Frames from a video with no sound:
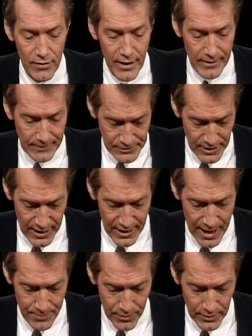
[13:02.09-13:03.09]
Thank
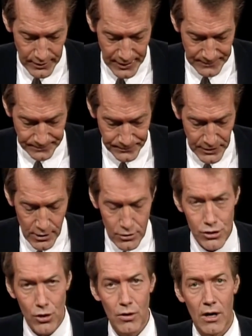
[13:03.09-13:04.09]
Johnny Apple and
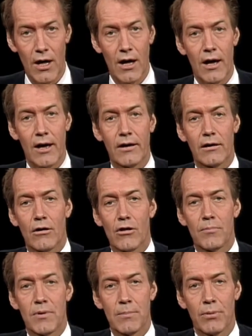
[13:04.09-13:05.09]
Joe Klein and
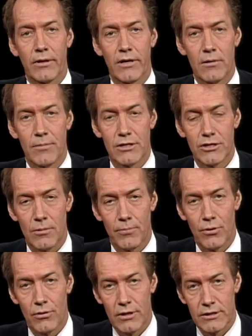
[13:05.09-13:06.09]
all the people here, Mitch
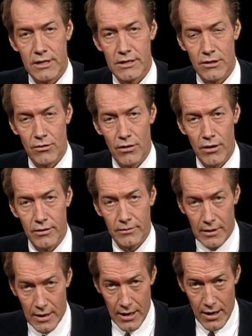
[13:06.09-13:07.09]
Kapoor and Stacey
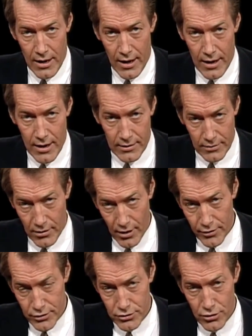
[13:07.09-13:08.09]
Horn and
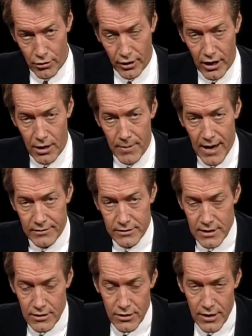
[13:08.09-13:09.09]
others talking about
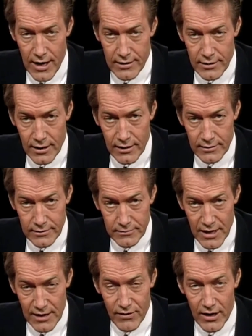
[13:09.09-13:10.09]
internet and
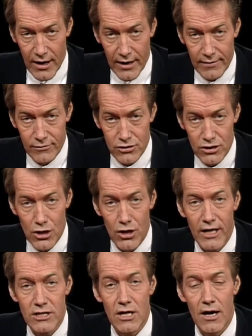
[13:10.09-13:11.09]
David Ives. See you
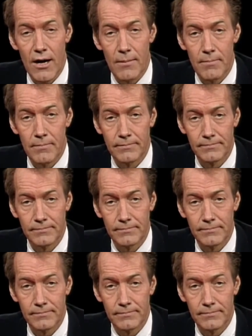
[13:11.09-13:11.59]
next time.